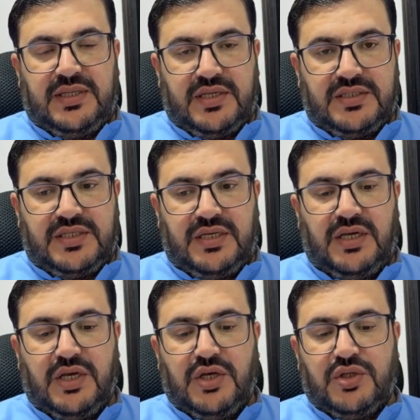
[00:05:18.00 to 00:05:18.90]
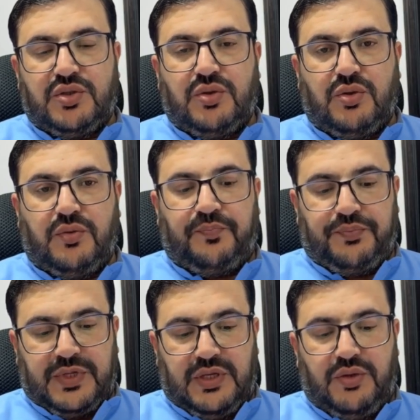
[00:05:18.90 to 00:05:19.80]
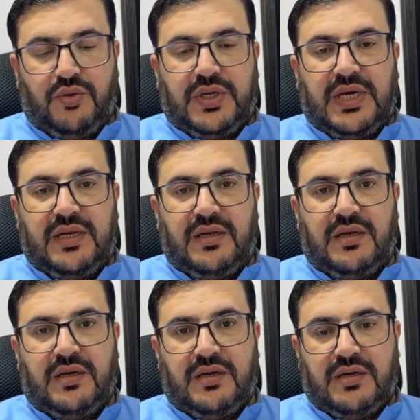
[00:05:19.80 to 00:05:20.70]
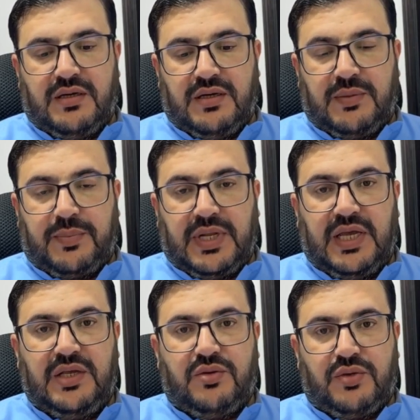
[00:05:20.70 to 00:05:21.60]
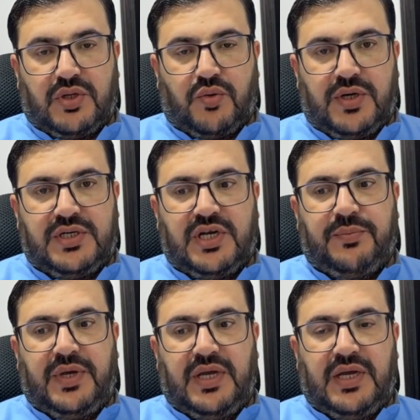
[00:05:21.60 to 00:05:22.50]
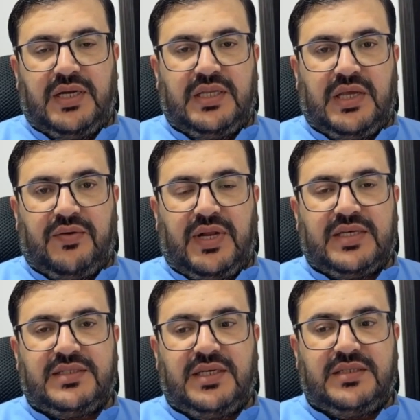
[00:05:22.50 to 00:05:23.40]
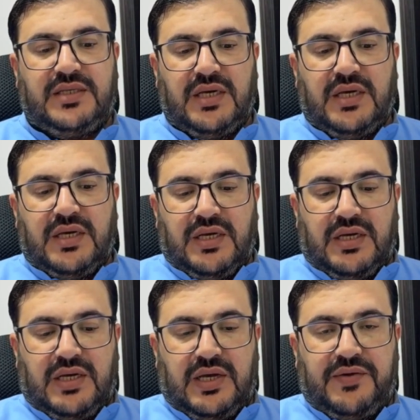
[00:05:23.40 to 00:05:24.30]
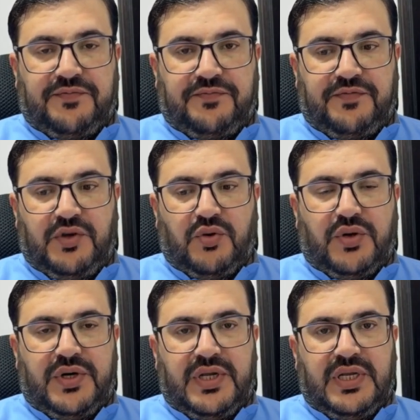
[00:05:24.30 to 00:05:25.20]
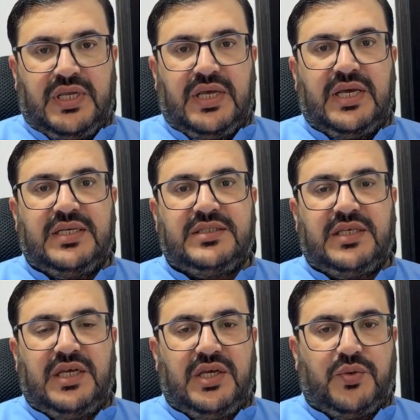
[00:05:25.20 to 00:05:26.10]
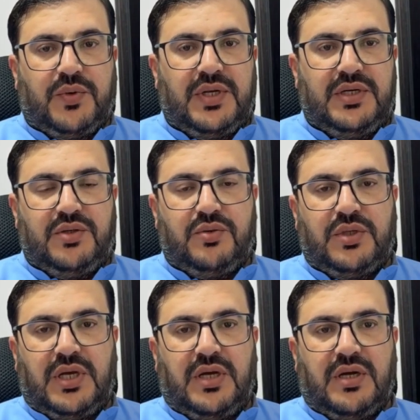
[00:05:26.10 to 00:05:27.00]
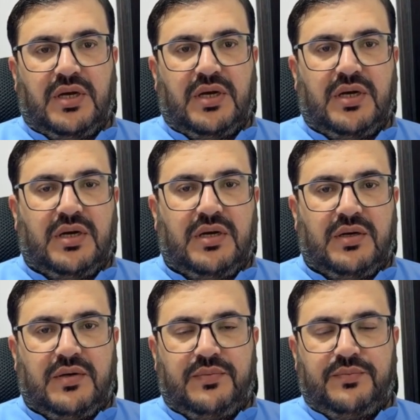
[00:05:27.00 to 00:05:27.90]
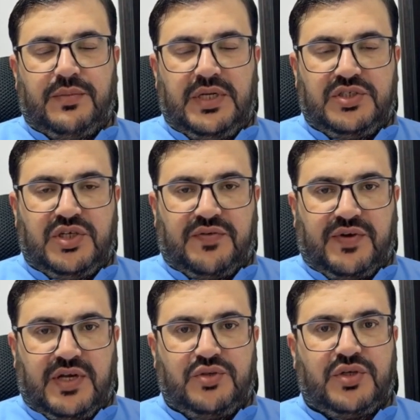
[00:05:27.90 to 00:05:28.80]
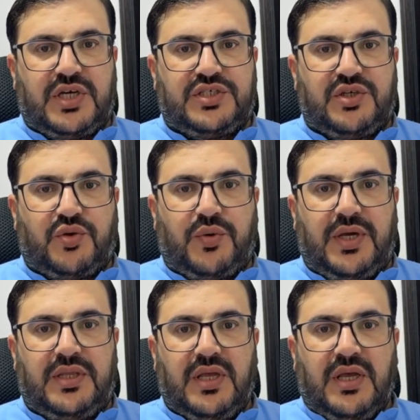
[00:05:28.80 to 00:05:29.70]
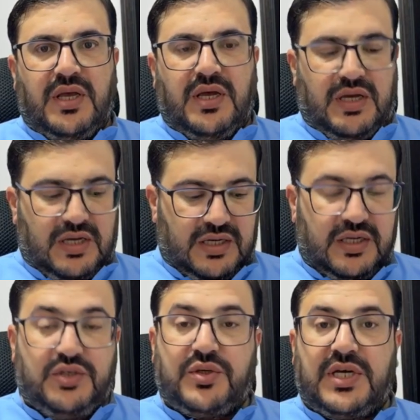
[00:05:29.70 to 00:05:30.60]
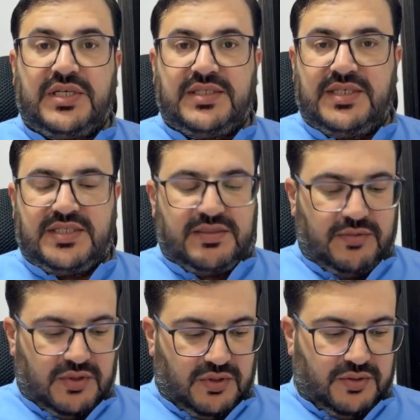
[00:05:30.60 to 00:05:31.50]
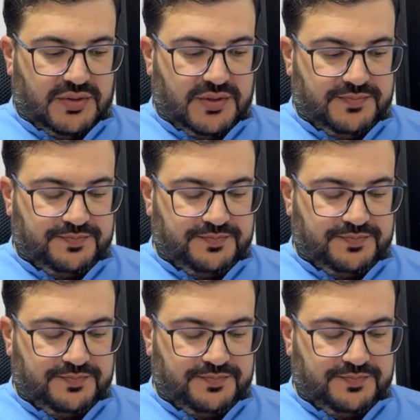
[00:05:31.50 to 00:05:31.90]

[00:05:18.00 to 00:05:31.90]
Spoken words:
nursing, so you can apply to the QuadraBay, and they will assess if your degree is equivalent to the Ministry of Higher Education Kuwait education system or not.